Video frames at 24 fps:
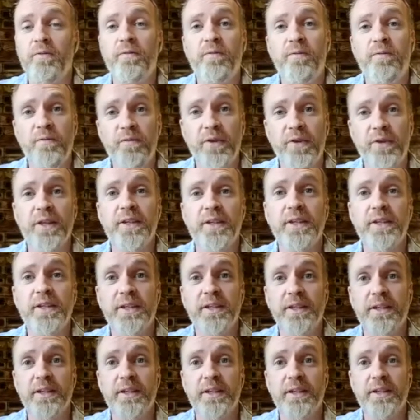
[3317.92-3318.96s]
feeling
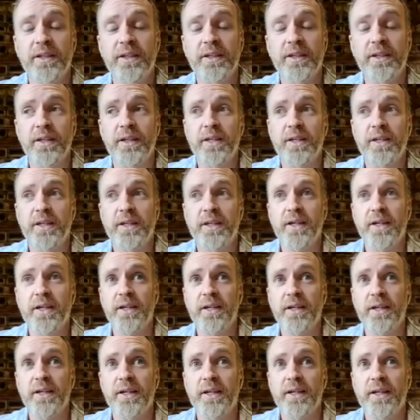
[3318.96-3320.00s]

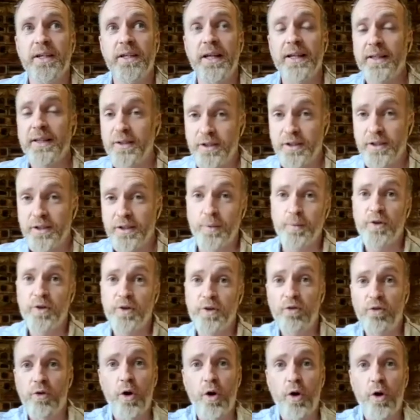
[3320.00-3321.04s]
like there's something
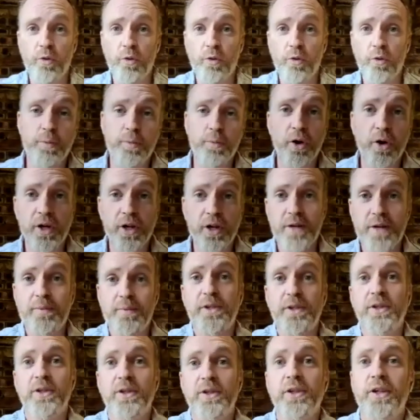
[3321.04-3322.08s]
wrong with the body image,
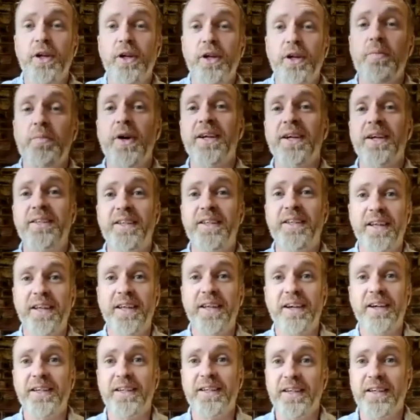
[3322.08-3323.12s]
to come back to that
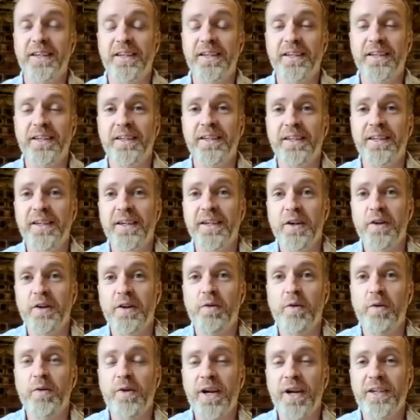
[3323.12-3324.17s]
again, when
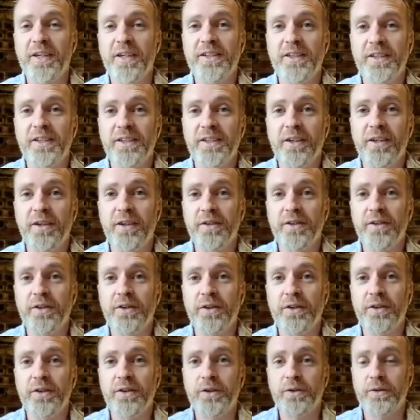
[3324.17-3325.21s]
we actually start
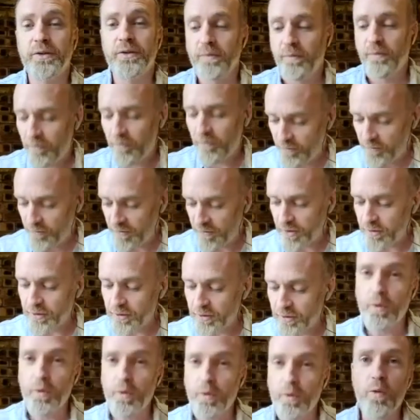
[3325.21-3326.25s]
to feel like,
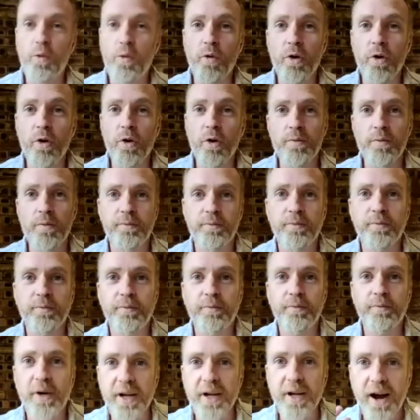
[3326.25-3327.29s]
well, what are my
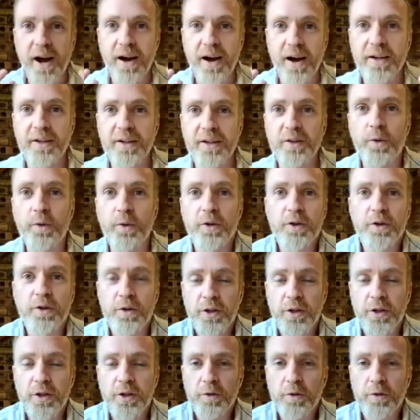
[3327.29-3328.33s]
eyes? What does this
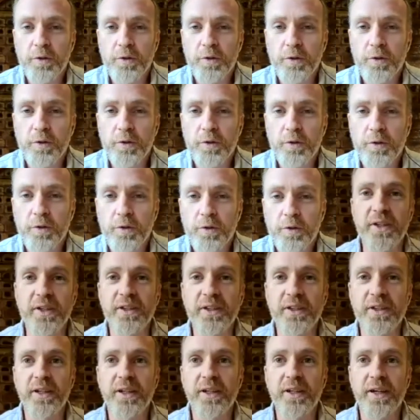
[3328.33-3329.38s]
body give me?
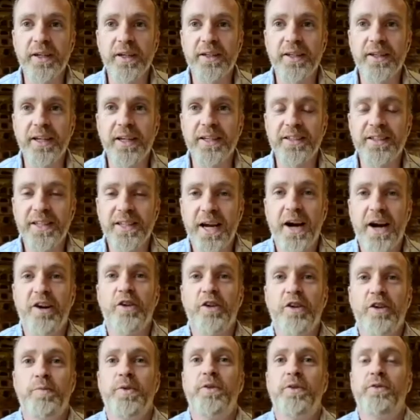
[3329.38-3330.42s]
Like, it's carried me
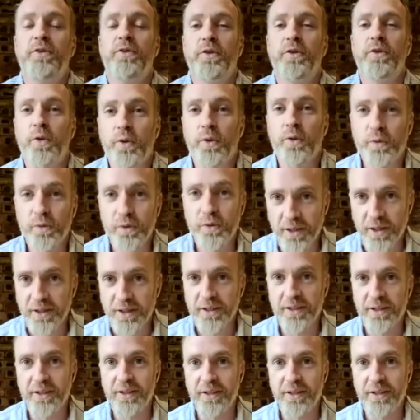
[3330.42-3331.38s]
through the whole day.